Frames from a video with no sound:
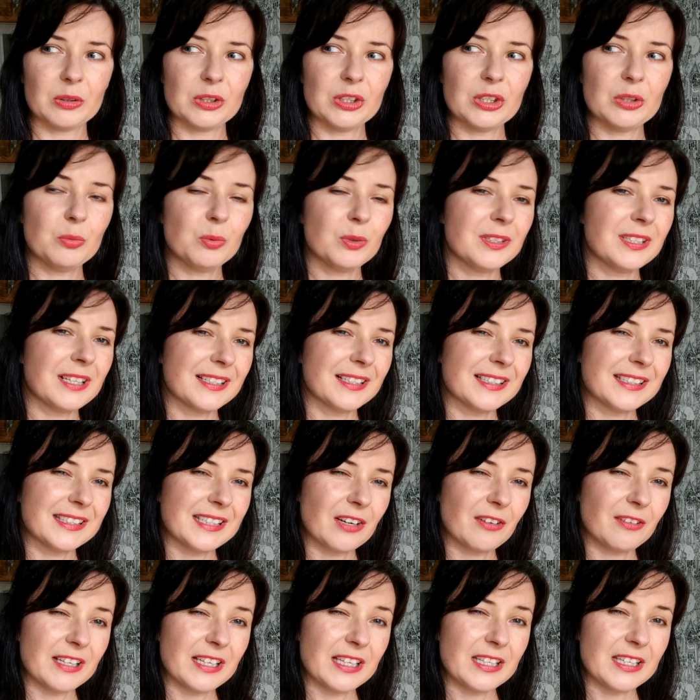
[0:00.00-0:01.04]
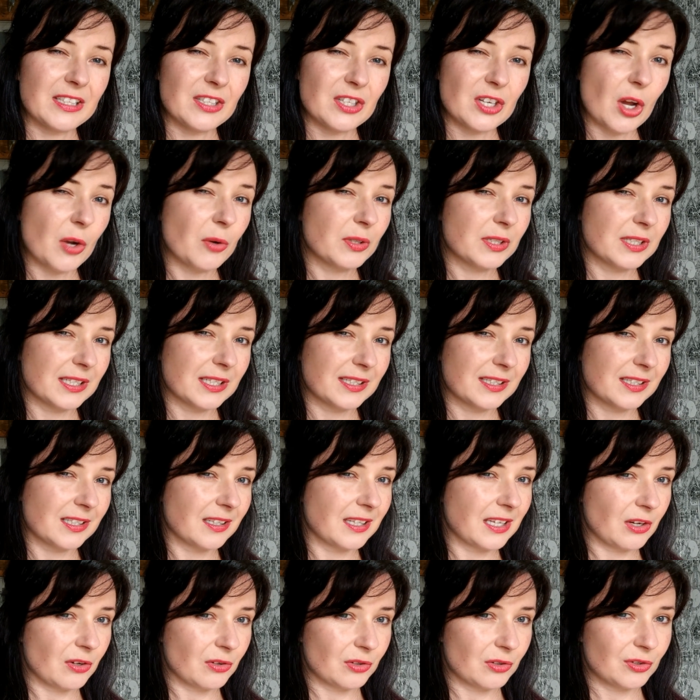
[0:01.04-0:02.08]
you wouldn't necessarily notice
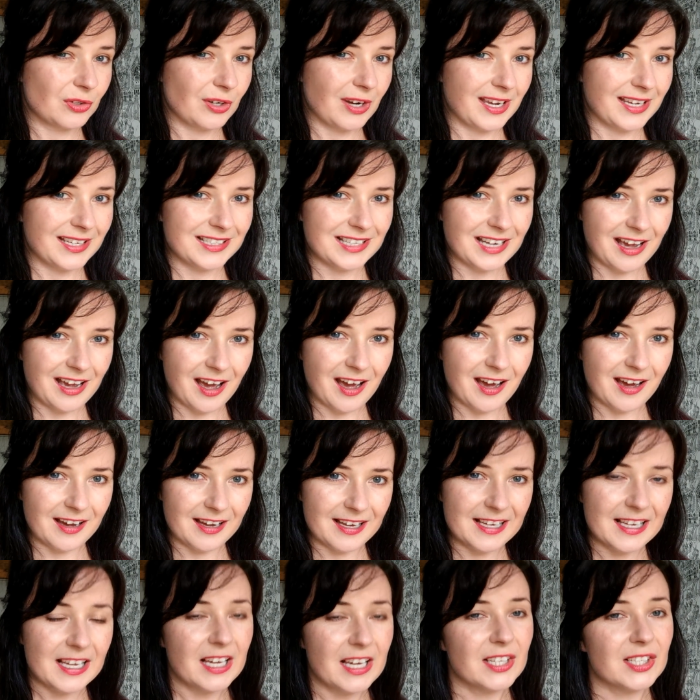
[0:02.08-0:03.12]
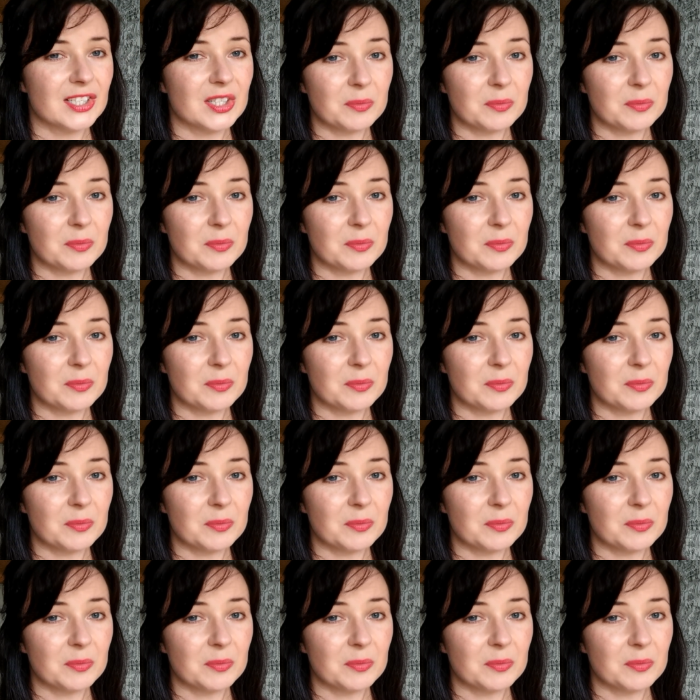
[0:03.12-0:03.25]
to the untrained eye.